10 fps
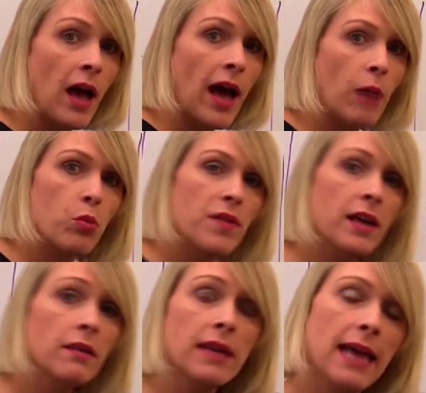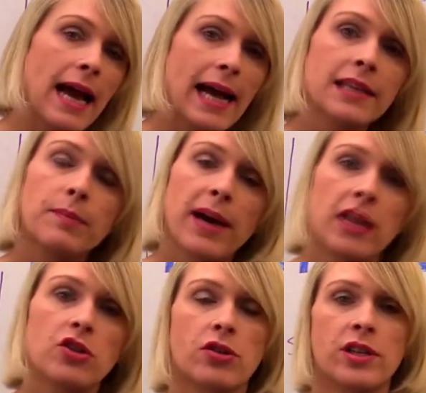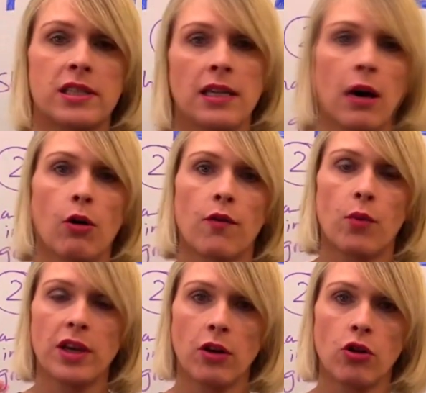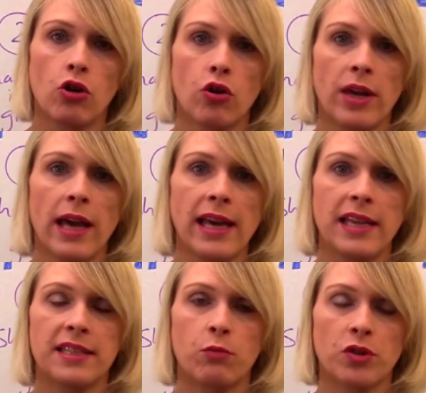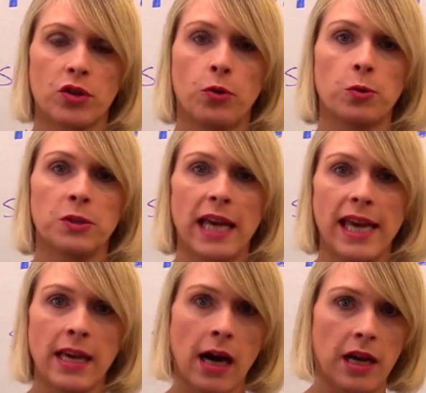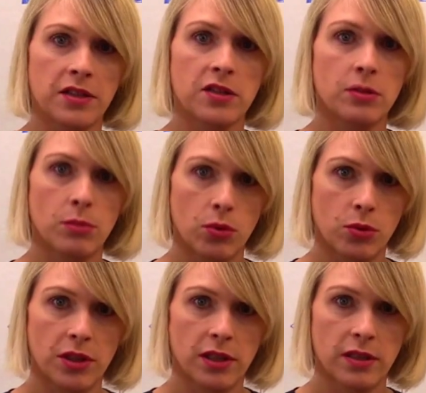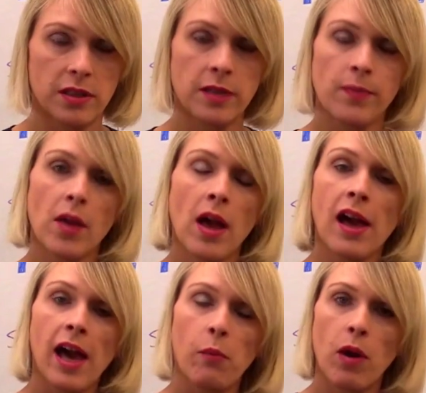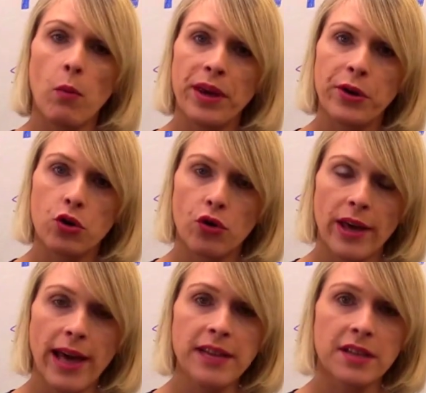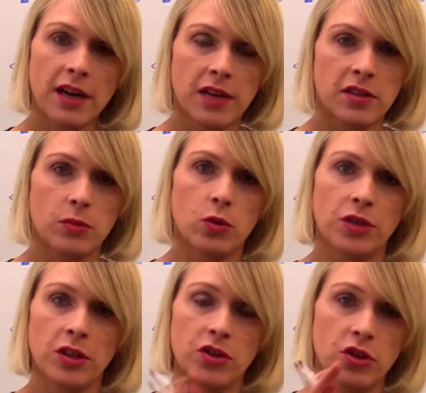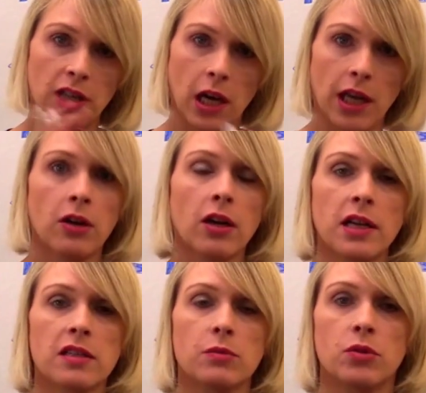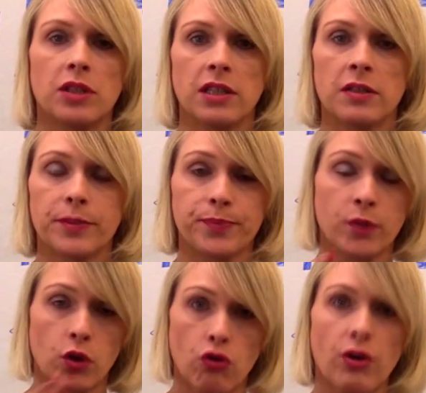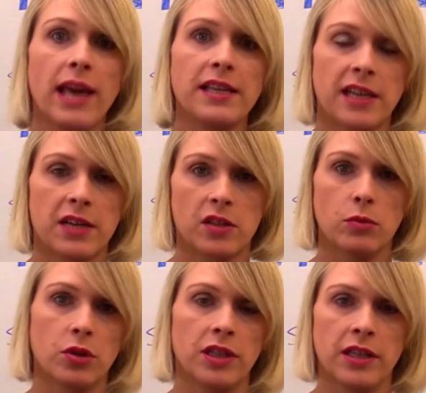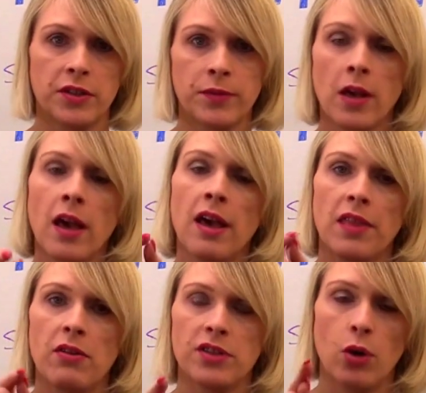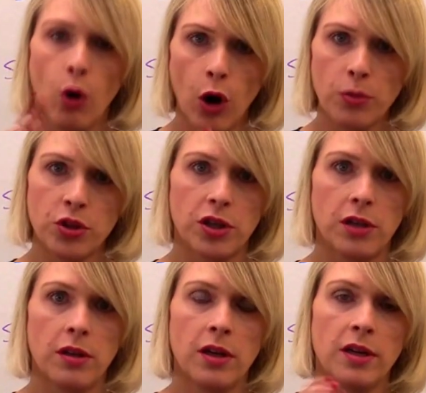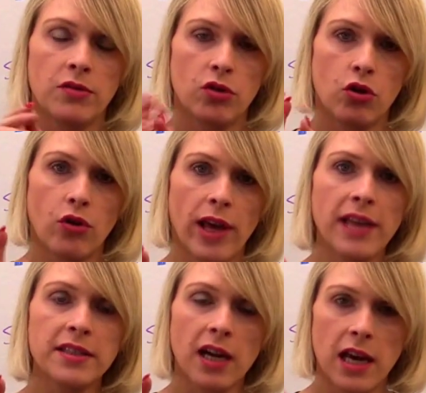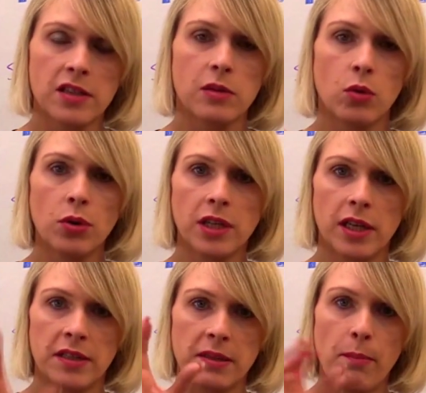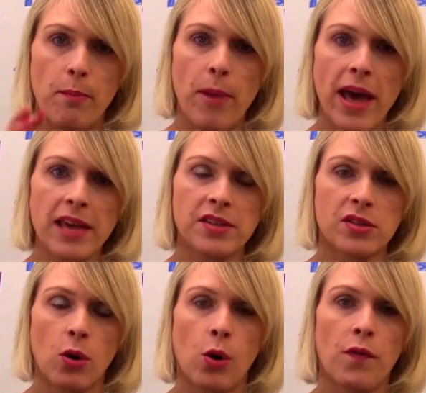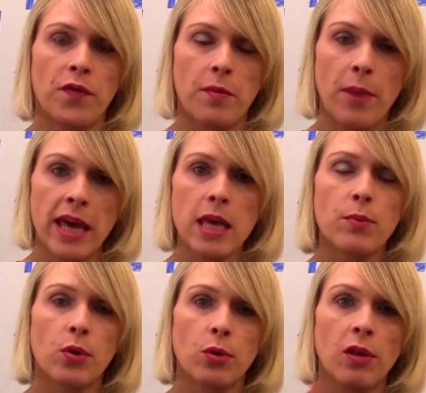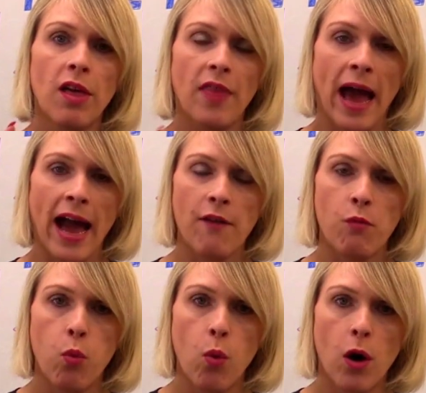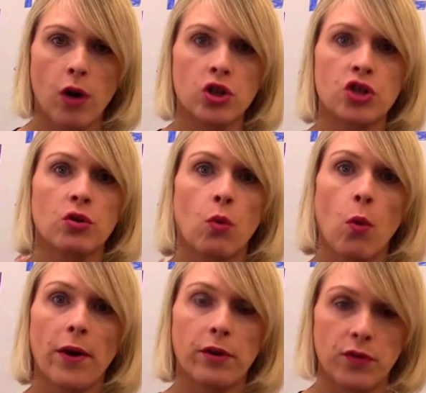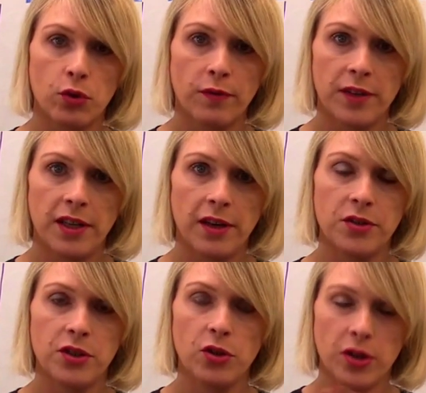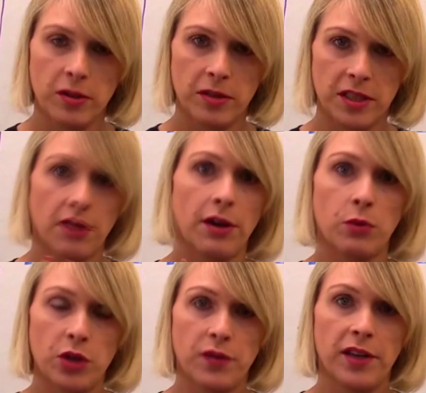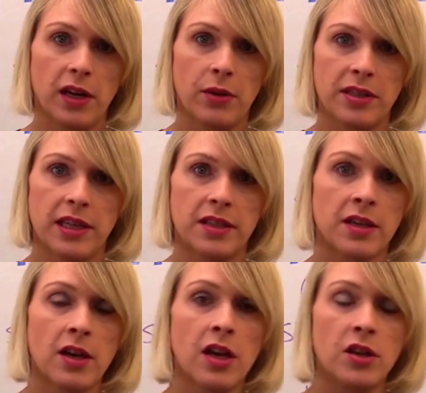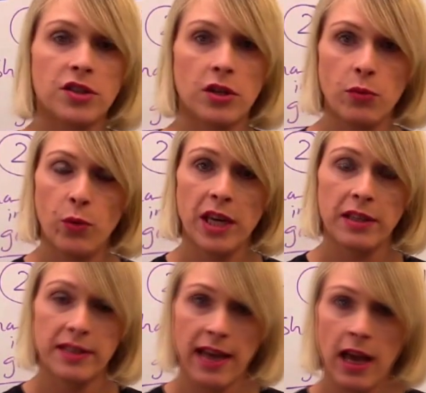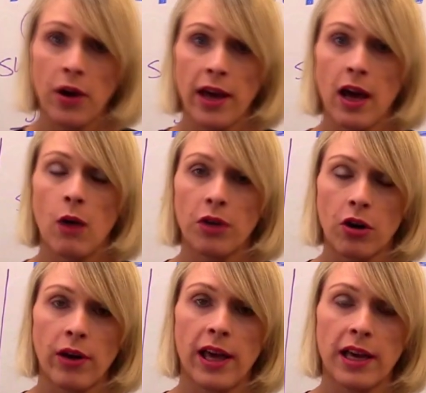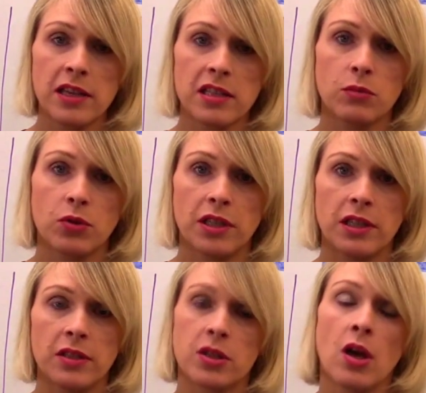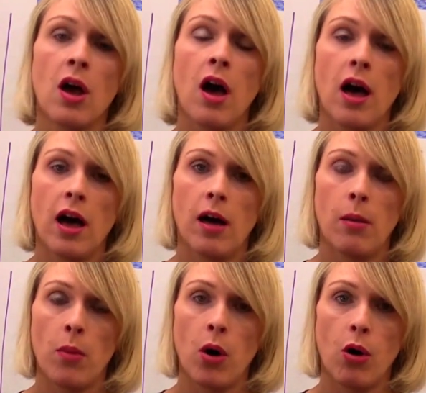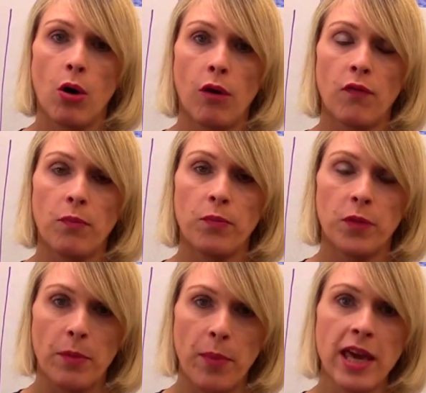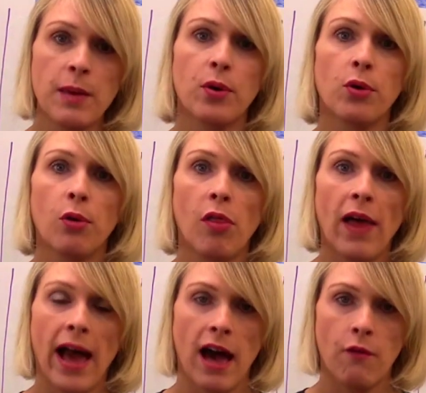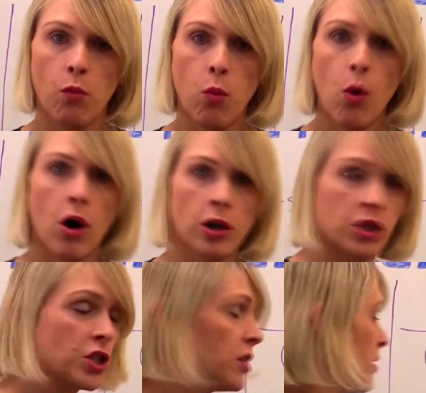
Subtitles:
and within the ad manager itself, we can create what's called a custom audience. And when we create a custom audience, you just click on custom audience, create custom audience. There is an option to create a custom audience based off the people that have watched one of your videos, and you can decide which video it is. So we can say, okay, I want to create a custom audience of the people that have watched